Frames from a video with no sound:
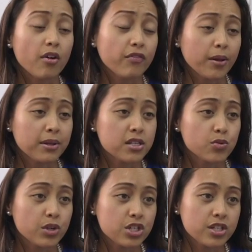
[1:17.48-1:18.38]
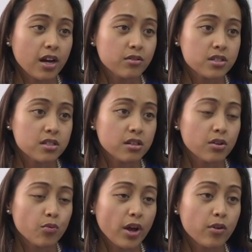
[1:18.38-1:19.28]
Our family has reached out
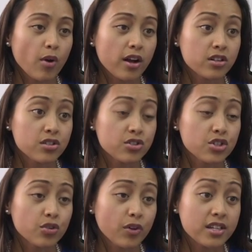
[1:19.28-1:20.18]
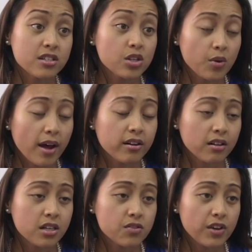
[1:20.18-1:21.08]
to Red Rock Search and Rescue out in
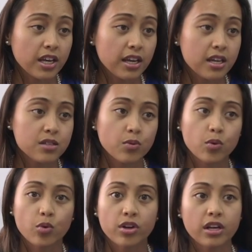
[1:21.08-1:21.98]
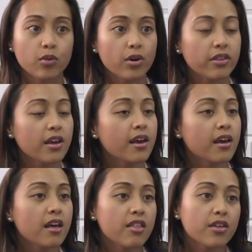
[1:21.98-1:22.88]
Las Vegas. We're working with
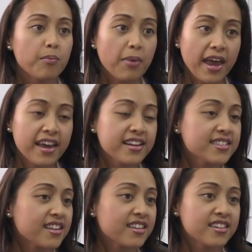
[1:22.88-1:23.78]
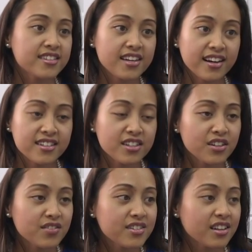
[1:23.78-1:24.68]
the banks and the
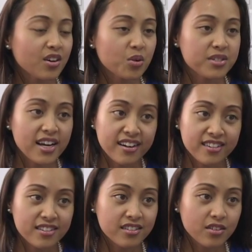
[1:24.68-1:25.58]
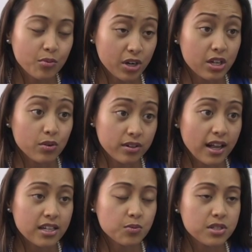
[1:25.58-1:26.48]
detectives and the hotel where he
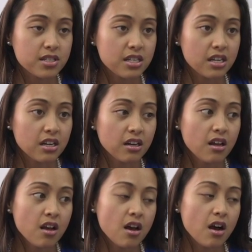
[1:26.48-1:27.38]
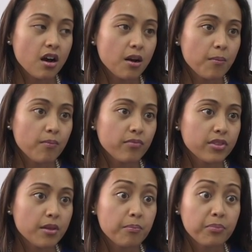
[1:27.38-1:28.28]
last was seen, um,
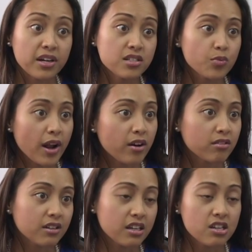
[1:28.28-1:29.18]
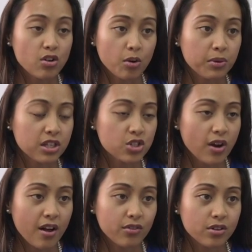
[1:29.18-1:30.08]
the bus route that he normally
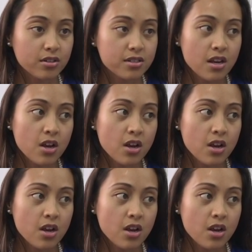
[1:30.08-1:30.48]
travels.